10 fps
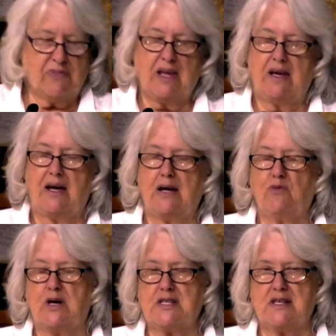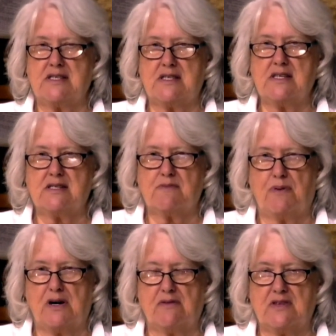And what does this
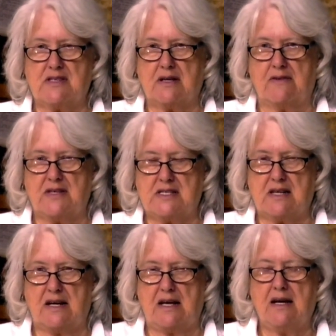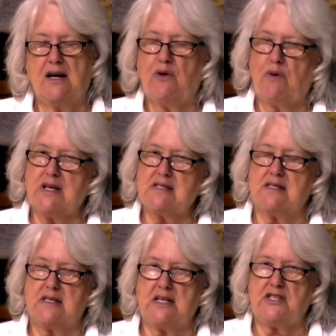part of the study, what does
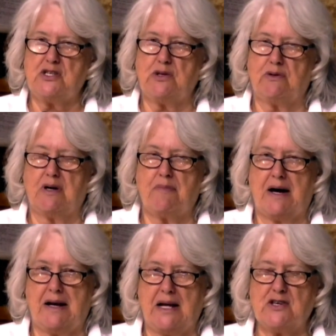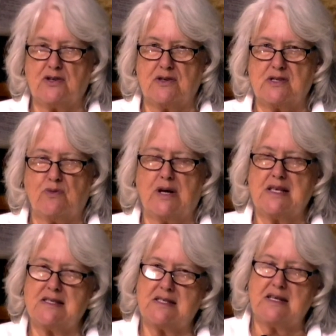it teach you about angels? What
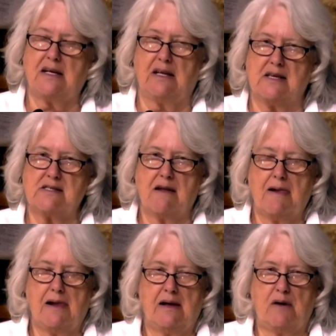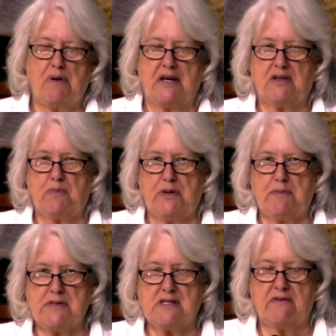does it tell us about the
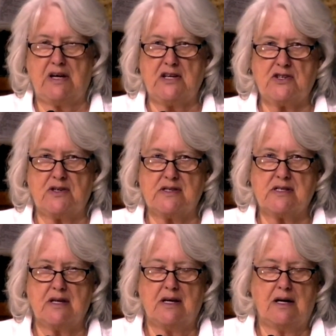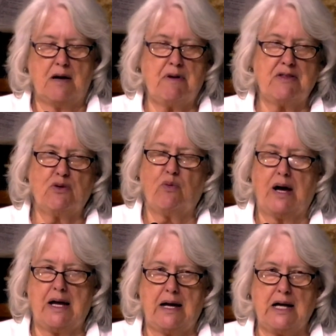purpose of angels, about the
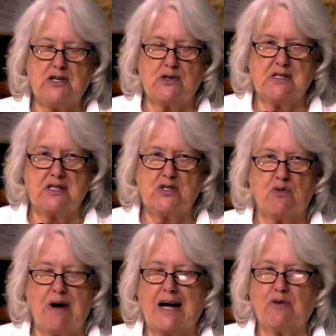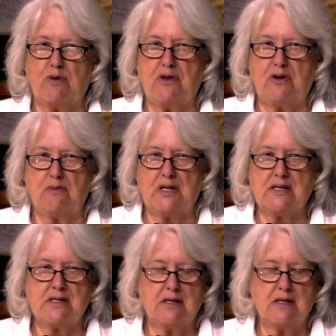way angels interact with humans?